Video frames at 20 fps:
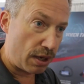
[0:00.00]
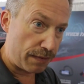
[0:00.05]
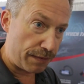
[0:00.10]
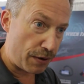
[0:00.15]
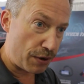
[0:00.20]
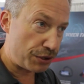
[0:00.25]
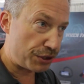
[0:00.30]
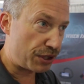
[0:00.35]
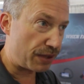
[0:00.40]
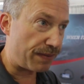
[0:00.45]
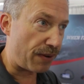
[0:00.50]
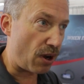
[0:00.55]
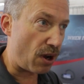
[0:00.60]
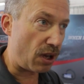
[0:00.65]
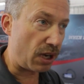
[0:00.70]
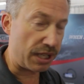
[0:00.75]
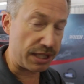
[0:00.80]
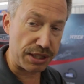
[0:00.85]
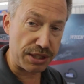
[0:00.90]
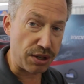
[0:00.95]
First of
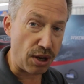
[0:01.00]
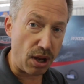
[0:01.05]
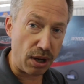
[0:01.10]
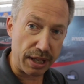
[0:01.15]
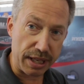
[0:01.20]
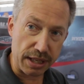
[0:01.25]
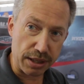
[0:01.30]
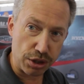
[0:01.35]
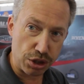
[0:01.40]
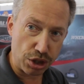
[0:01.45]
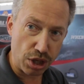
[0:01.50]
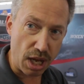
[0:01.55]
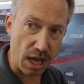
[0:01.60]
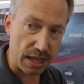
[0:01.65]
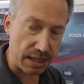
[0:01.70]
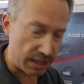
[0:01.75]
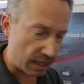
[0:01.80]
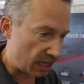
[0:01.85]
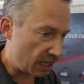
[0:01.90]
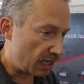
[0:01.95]
all, installing a shunt